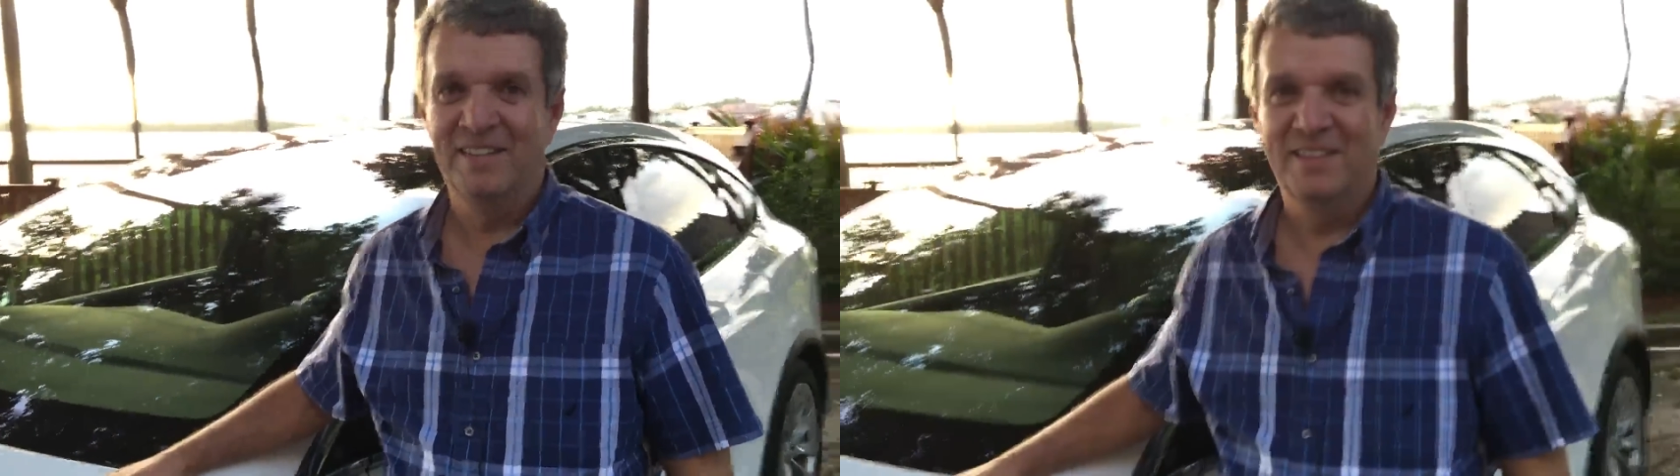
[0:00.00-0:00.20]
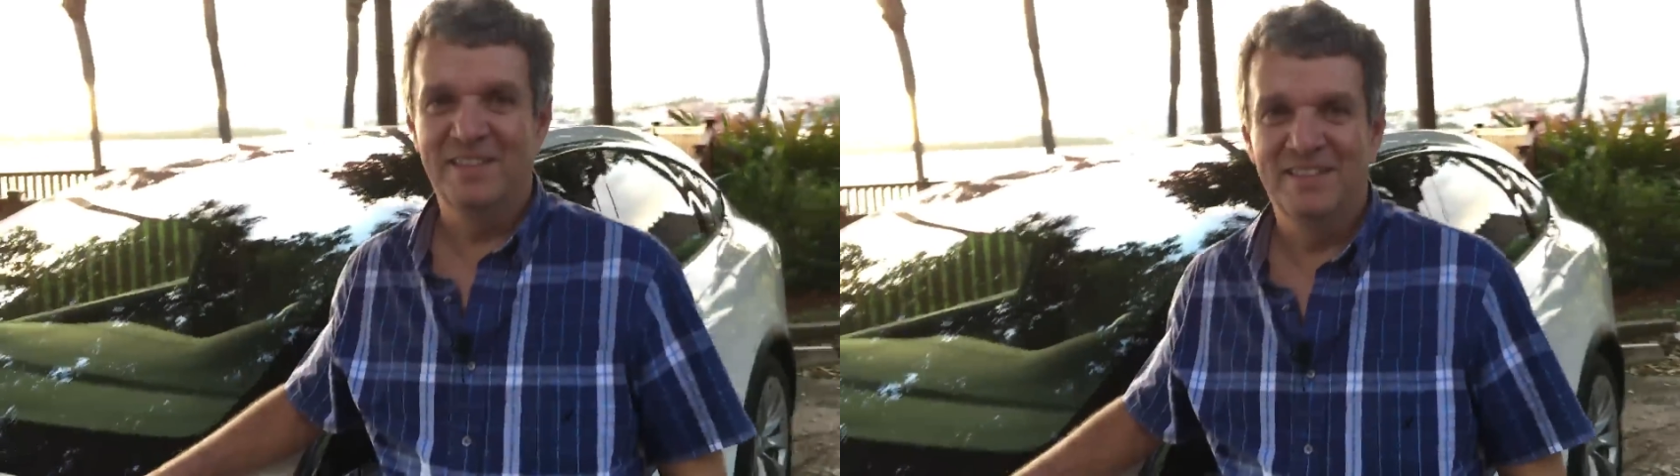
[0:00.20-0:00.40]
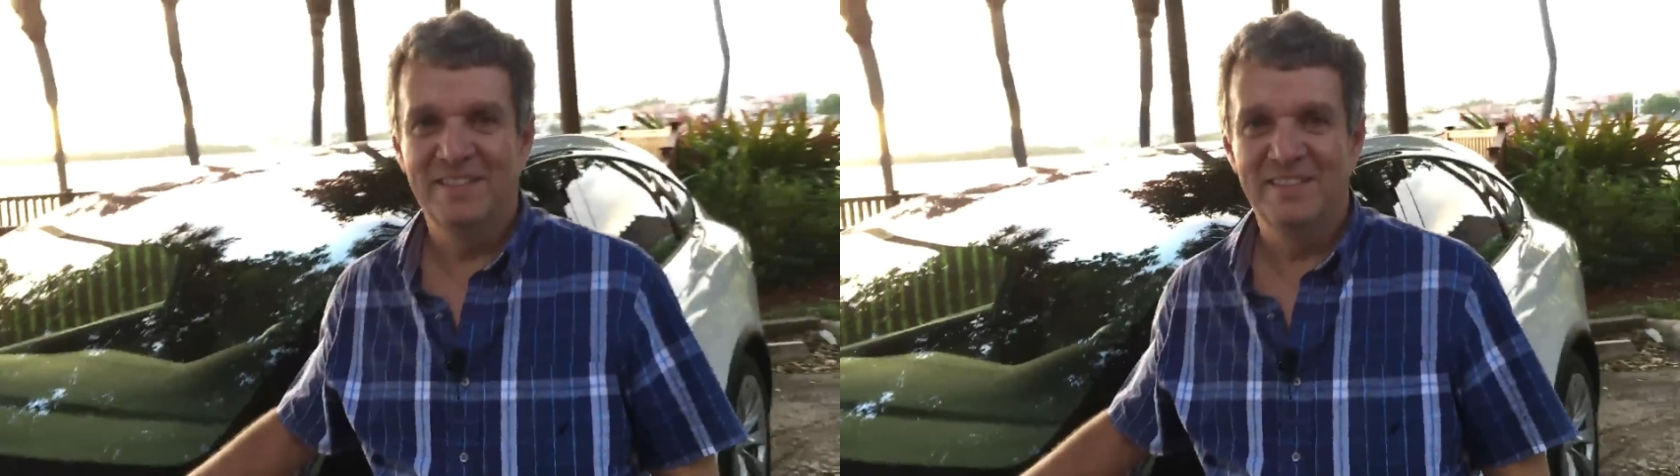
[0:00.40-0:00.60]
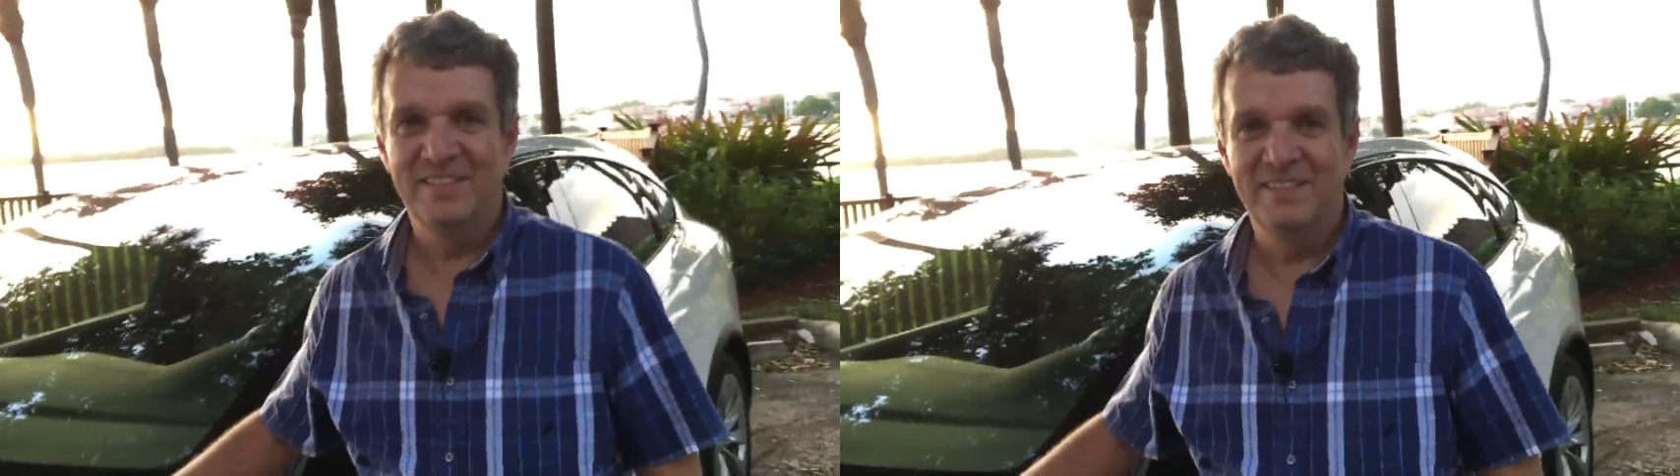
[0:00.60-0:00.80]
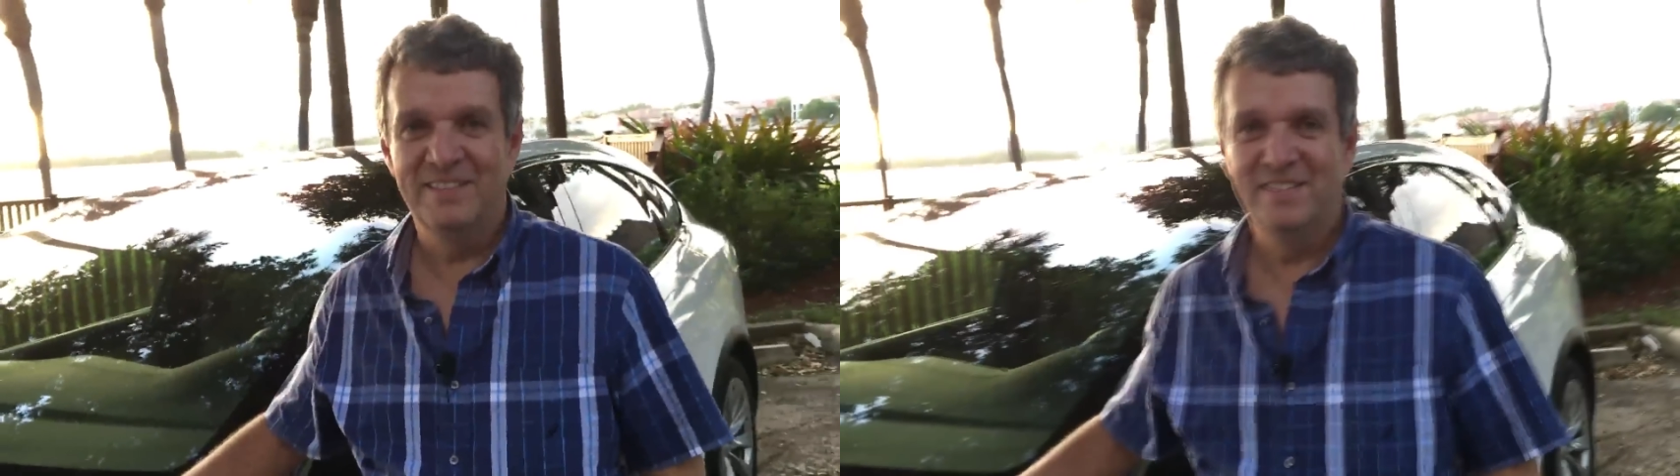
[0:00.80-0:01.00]
But actually
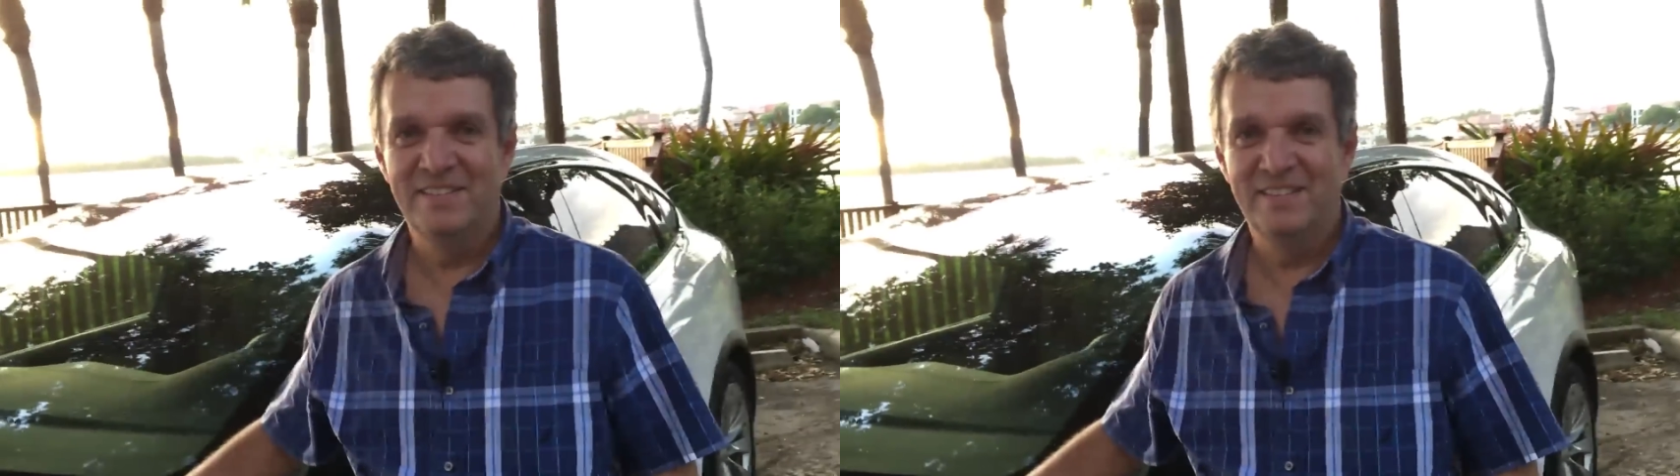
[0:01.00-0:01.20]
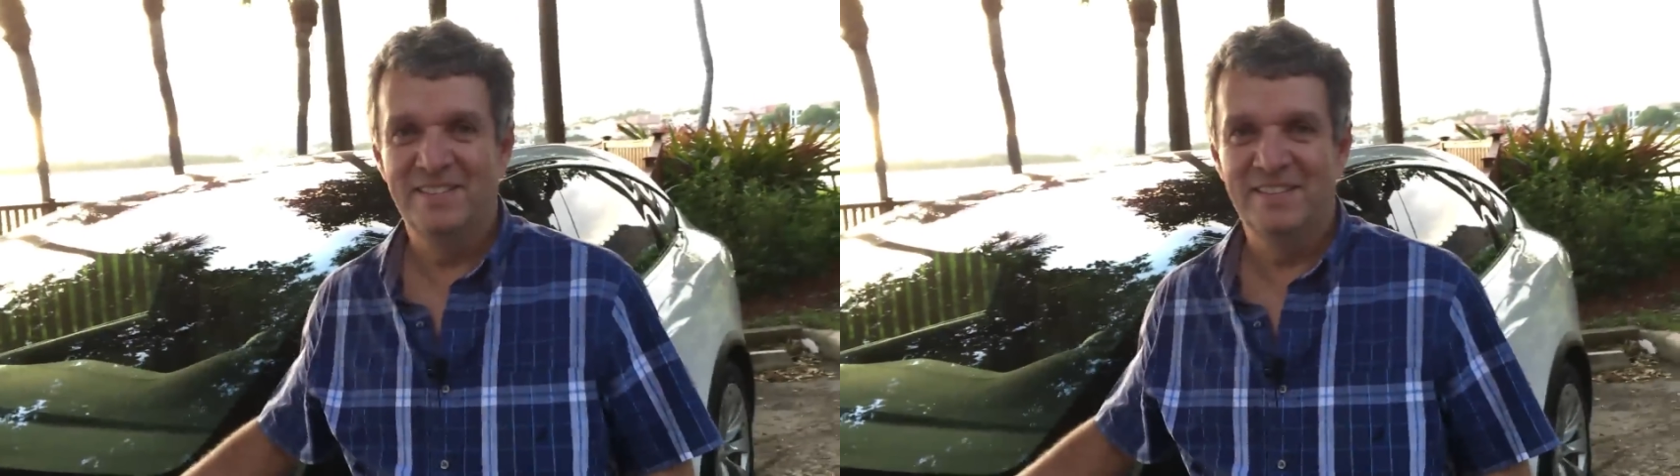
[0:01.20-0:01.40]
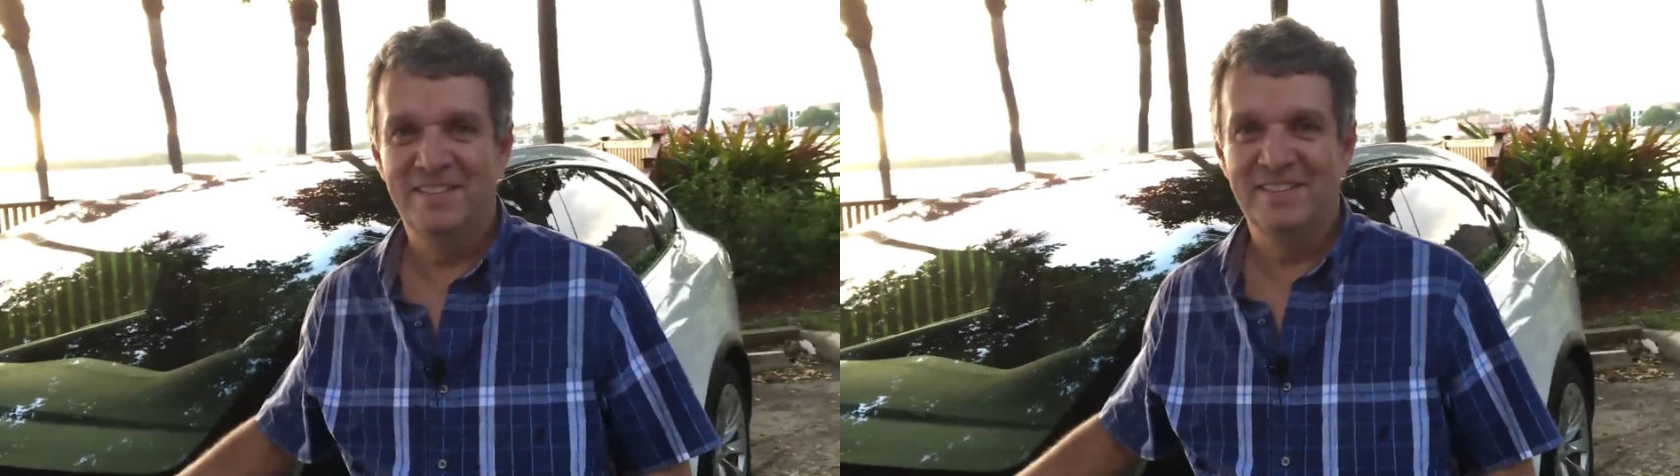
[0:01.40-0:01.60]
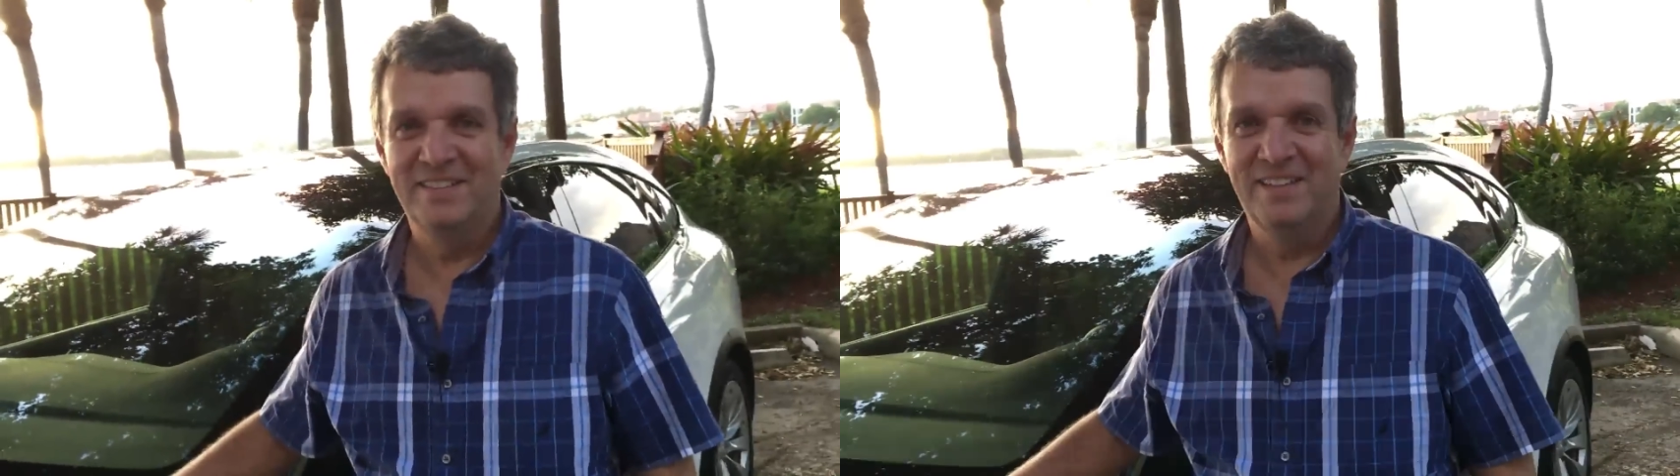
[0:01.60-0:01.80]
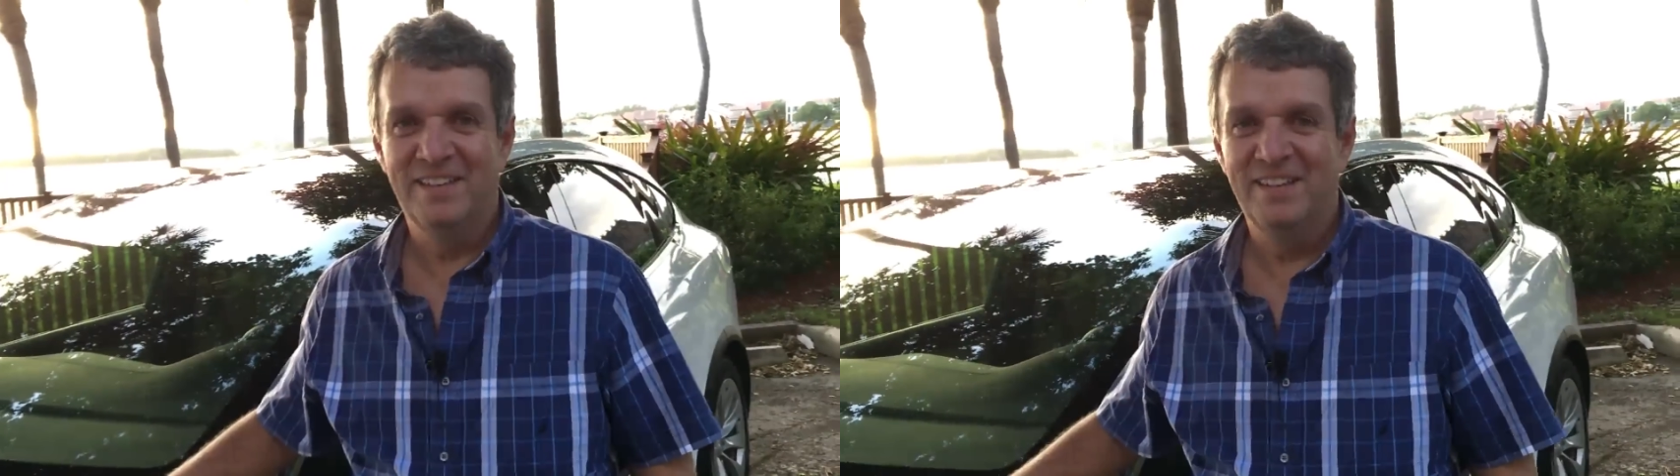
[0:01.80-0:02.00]
this isn't your
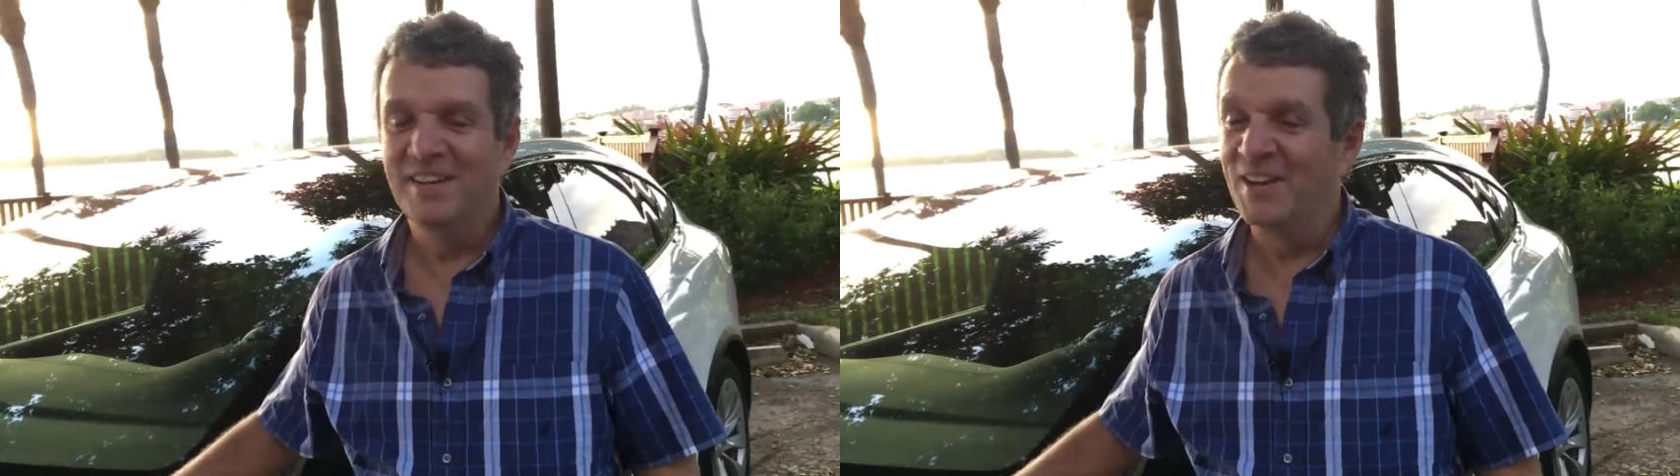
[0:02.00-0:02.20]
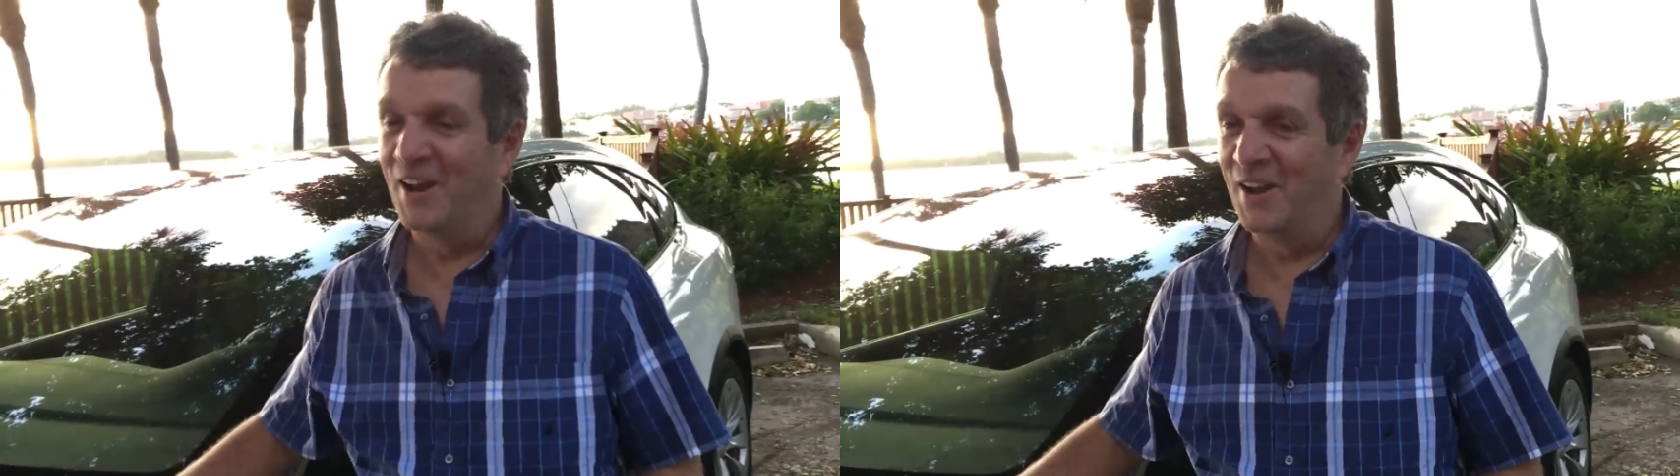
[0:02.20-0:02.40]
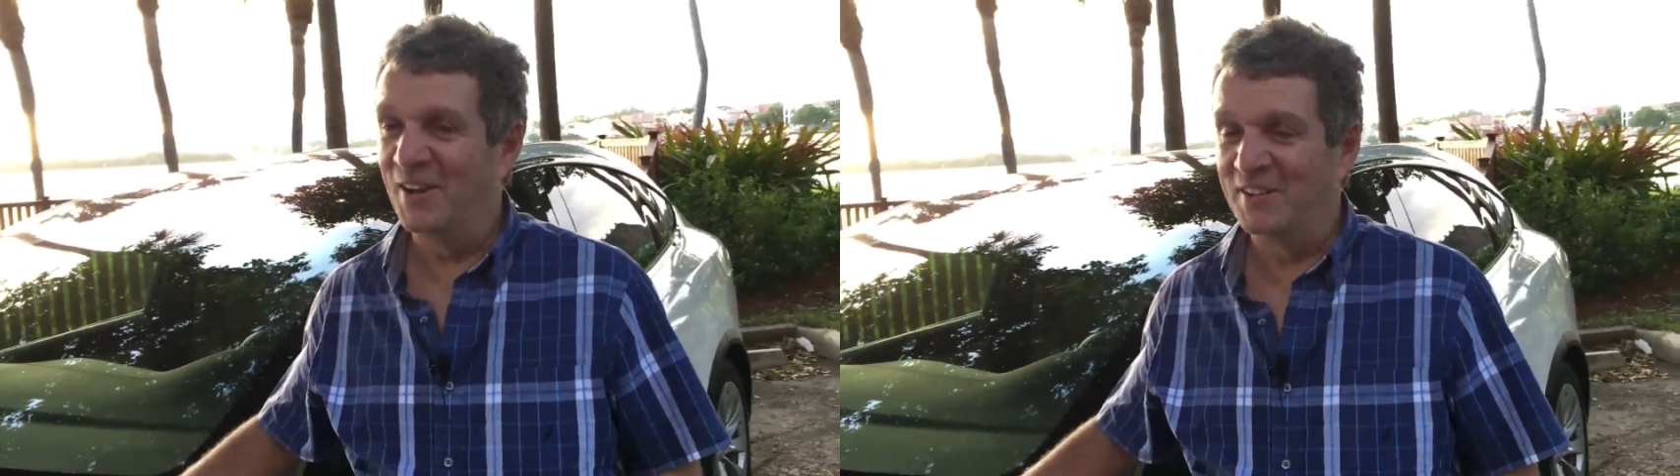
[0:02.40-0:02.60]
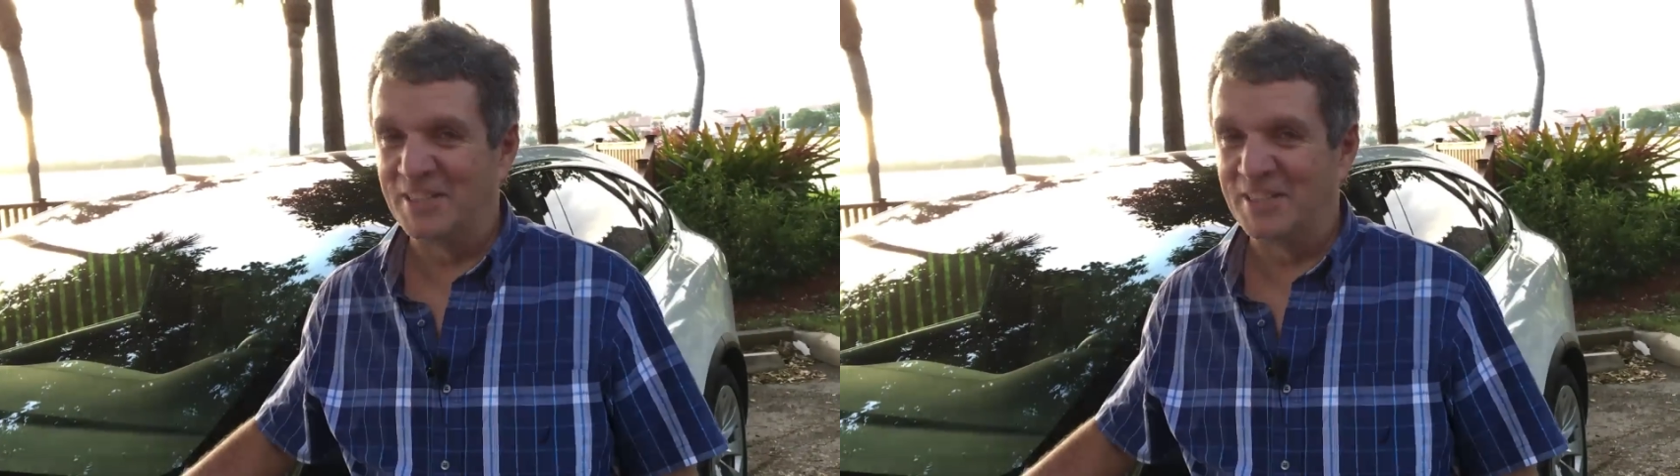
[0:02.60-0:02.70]
Tesla, is no, it?